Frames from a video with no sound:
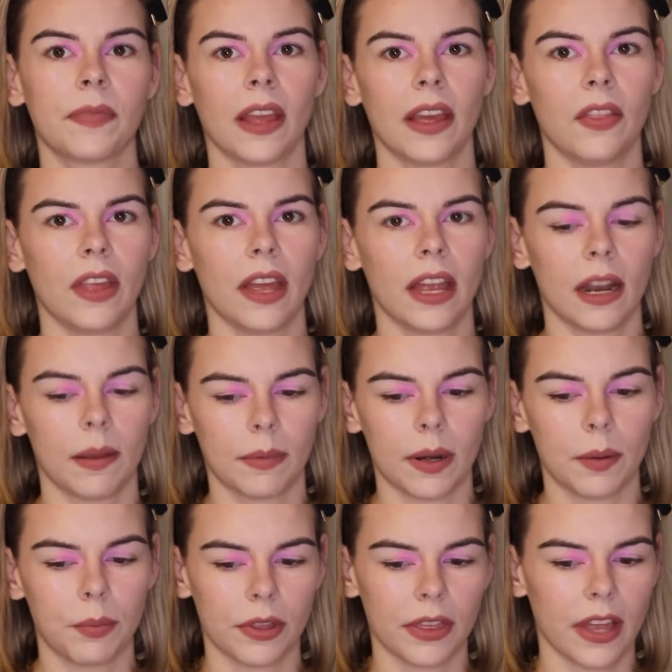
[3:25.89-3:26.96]
And then I'm
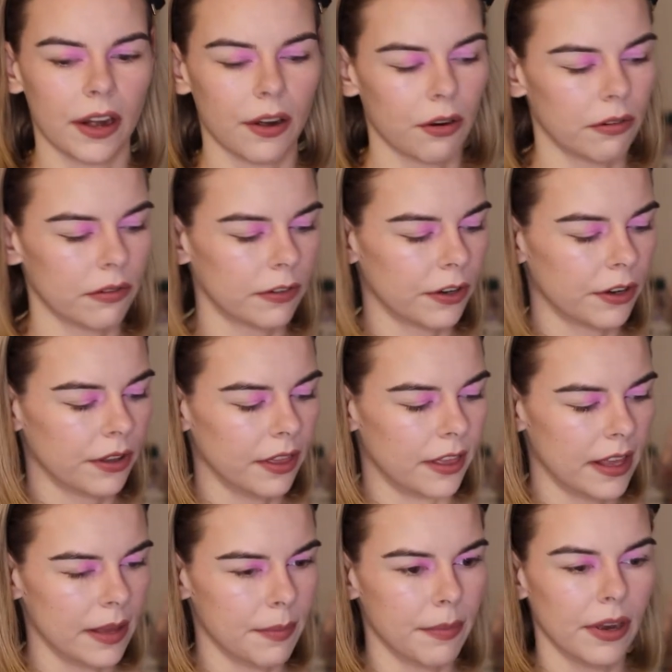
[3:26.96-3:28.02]
gonna put that over
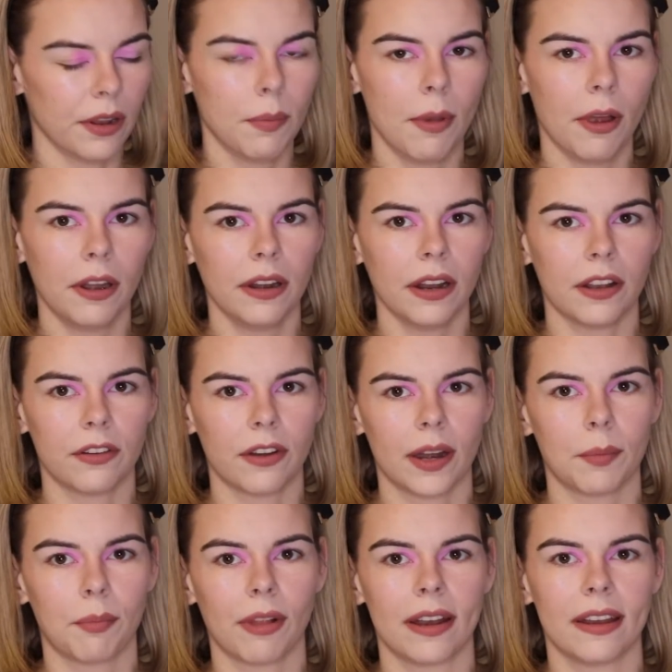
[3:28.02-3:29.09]
the middle part and try to
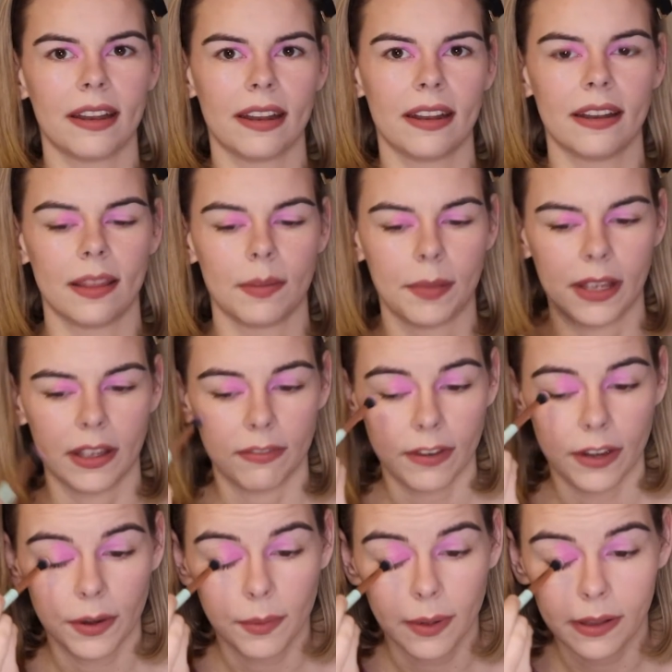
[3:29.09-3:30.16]
blend it into the pink
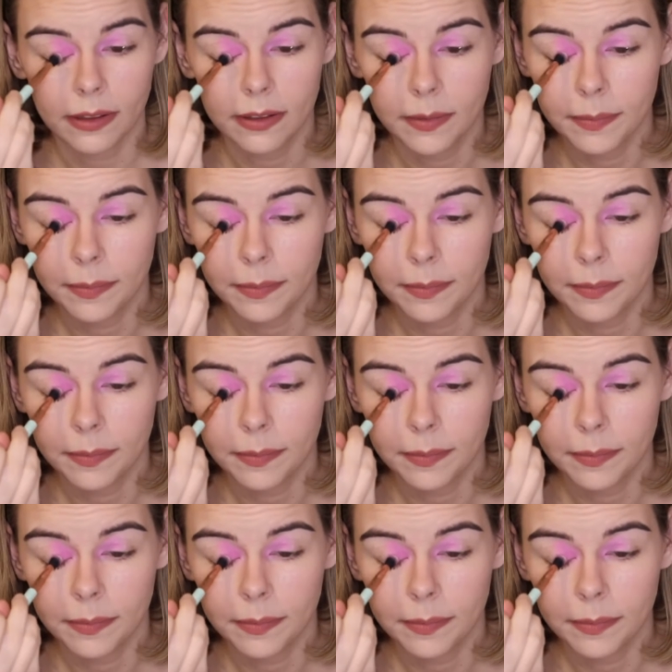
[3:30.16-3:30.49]
very well.